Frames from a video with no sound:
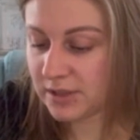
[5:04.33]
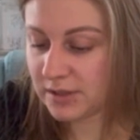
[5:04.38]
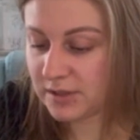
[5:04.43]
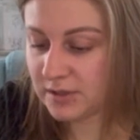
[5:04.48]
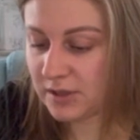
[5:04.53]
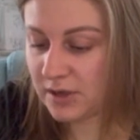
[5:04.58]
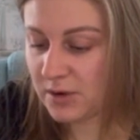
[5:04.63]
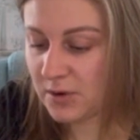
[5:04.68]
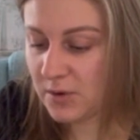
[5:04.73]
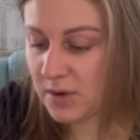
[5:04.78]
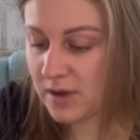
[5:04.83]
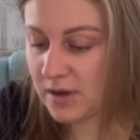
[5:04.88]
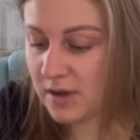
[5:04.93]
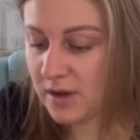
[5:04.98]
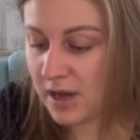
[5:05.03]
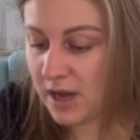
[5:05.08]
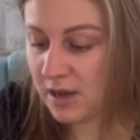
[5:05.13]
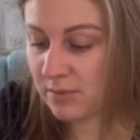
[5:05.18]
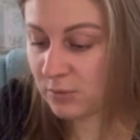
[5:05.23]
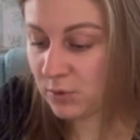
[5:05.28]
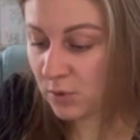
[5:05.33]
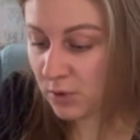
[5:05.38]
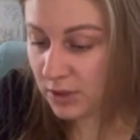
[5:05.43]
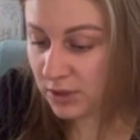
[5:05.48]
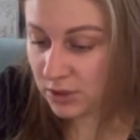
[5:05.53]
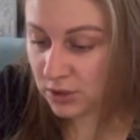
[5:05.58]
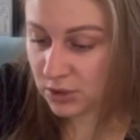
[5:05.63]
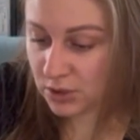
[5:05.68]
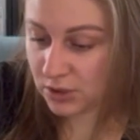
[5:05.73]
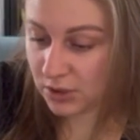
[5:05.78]
So I'm going
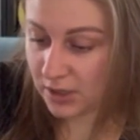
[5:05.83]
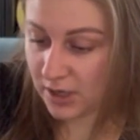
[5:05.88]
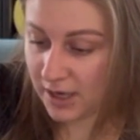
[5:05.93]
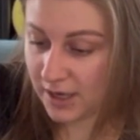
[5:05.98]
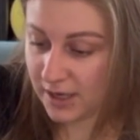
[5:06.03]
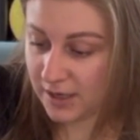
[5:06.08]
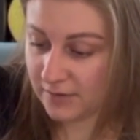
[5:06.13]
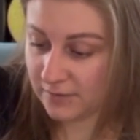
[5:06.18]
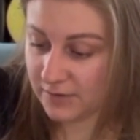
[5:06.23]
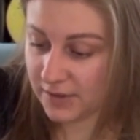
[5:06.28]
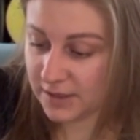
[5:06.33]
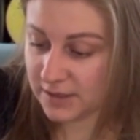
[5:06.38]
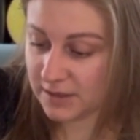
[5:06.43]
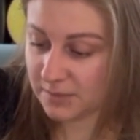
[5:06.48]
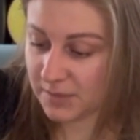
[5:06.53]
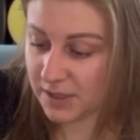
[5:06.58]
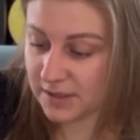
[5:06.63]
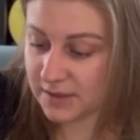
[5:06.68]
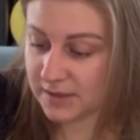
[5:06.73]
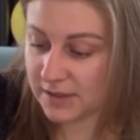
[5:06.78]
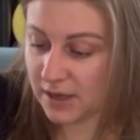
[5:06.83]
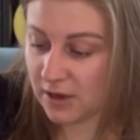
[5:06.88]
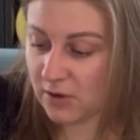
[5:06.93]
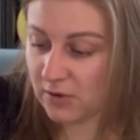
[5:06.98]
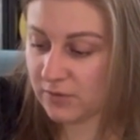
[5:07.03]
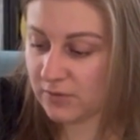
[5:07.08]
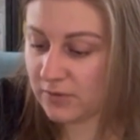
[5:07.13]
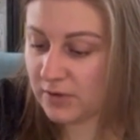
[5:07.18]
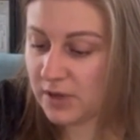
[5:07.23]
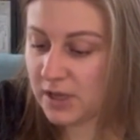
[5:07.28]
to try and fix it
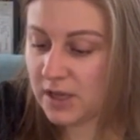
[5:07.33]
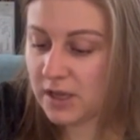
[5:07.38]
myself.